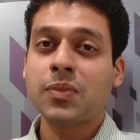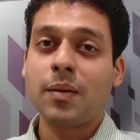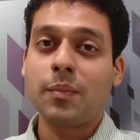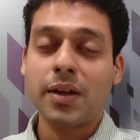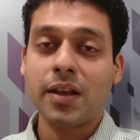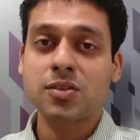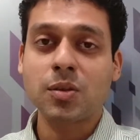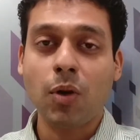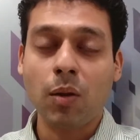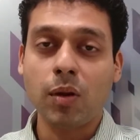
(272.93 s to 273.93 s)
But here's the
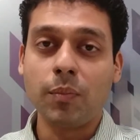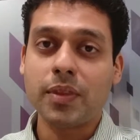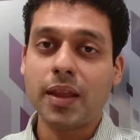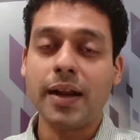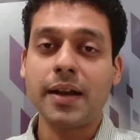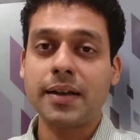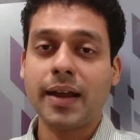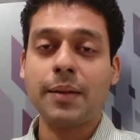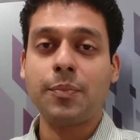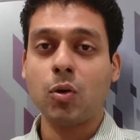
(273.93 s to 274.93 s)
problem: in
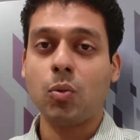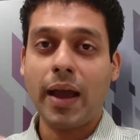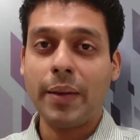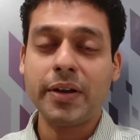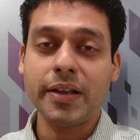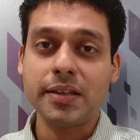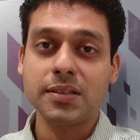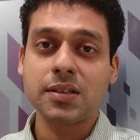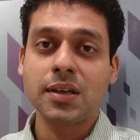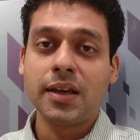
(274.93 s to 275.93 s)
type 2 diabetes,